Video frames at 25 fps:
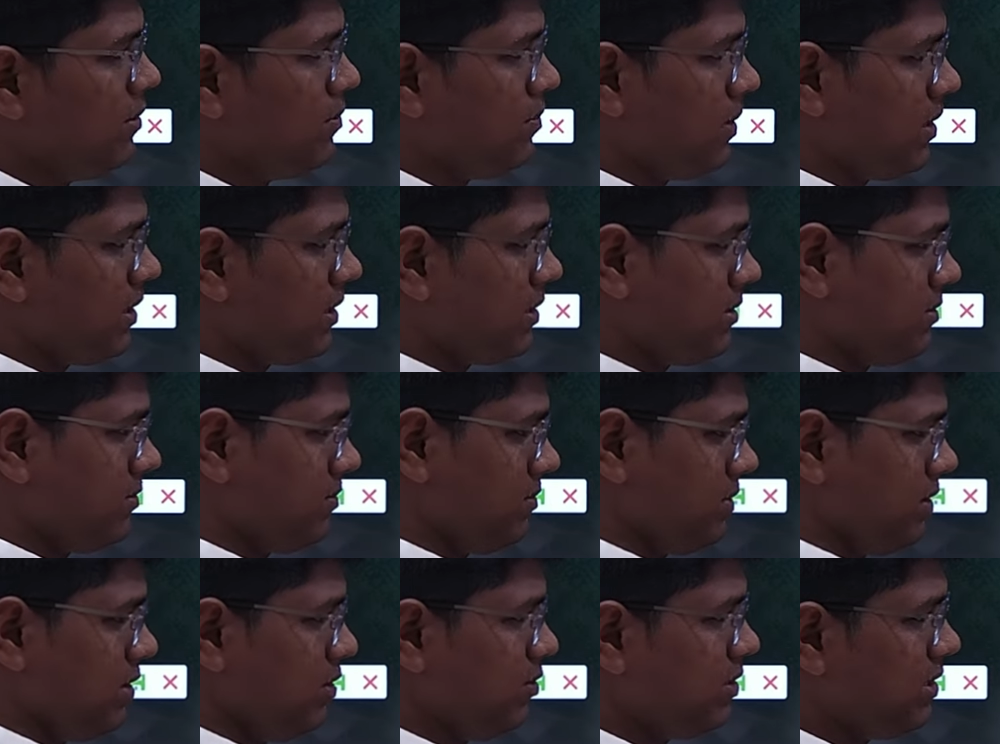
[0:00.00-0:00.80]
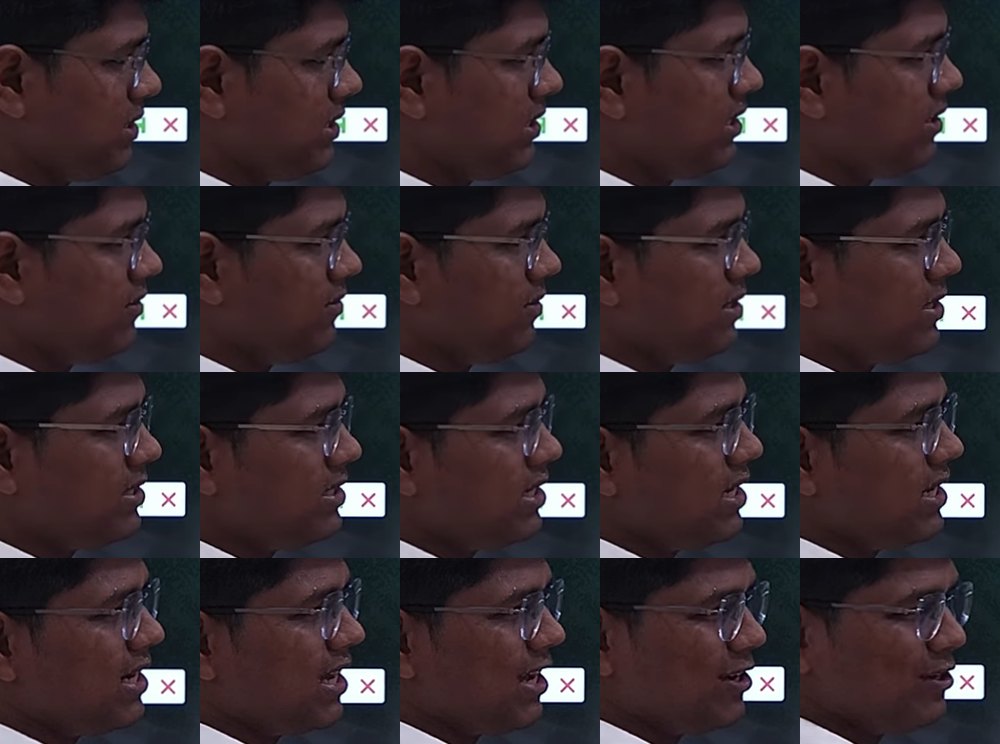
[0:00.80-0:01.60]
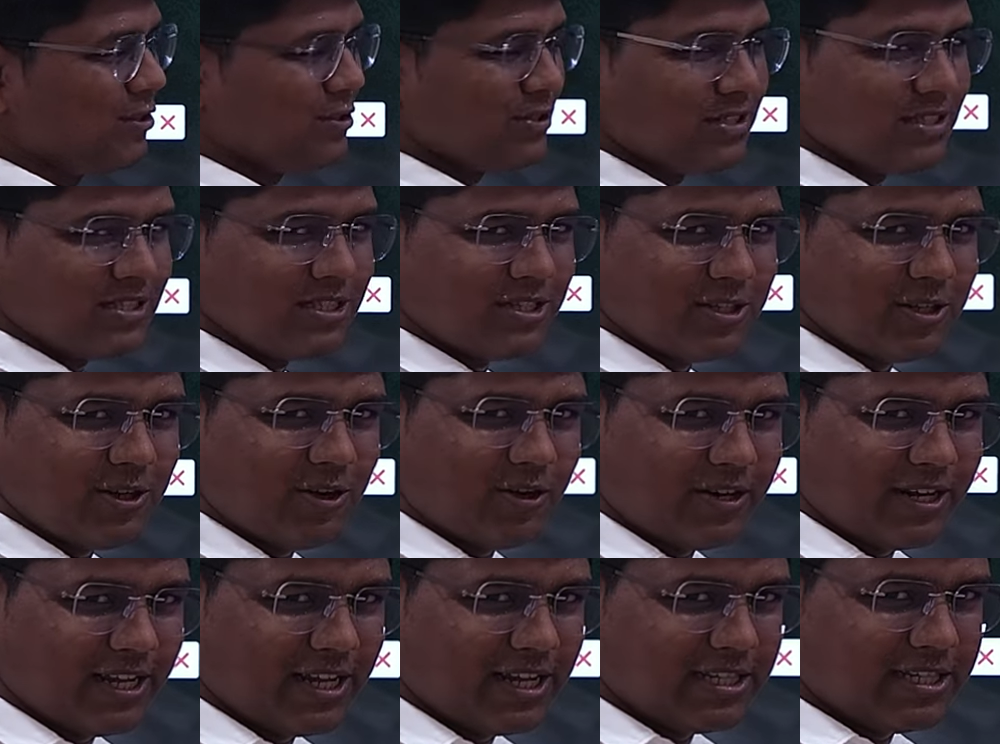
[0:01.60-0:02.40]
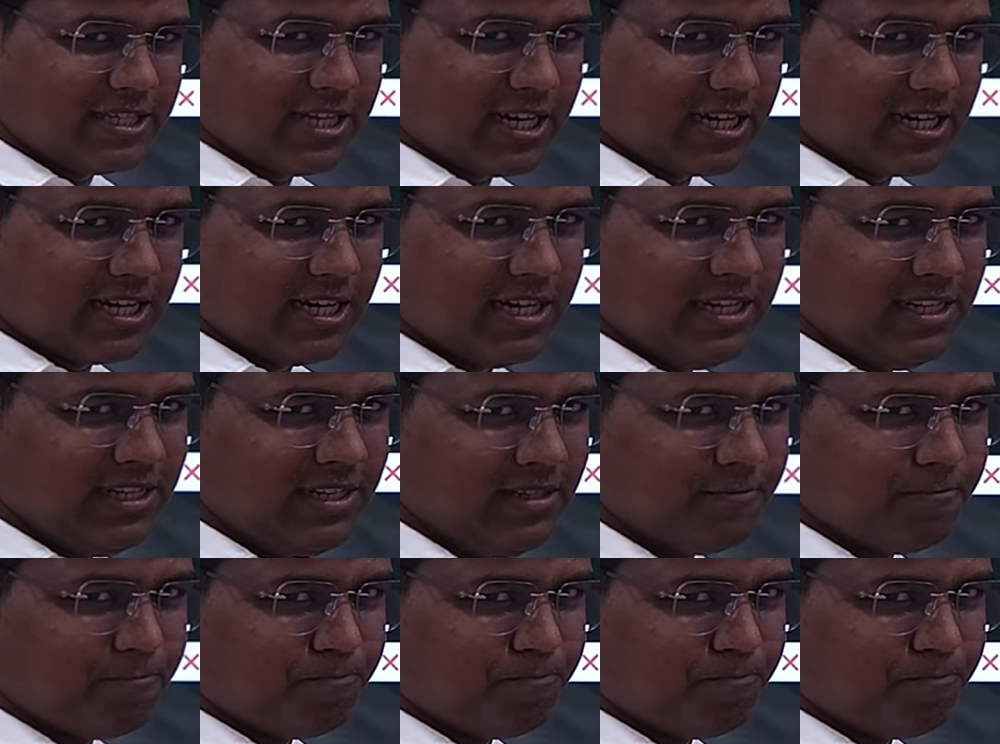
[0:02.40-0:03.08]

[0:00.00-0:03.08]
But you see, differential diagnosis is not exactly,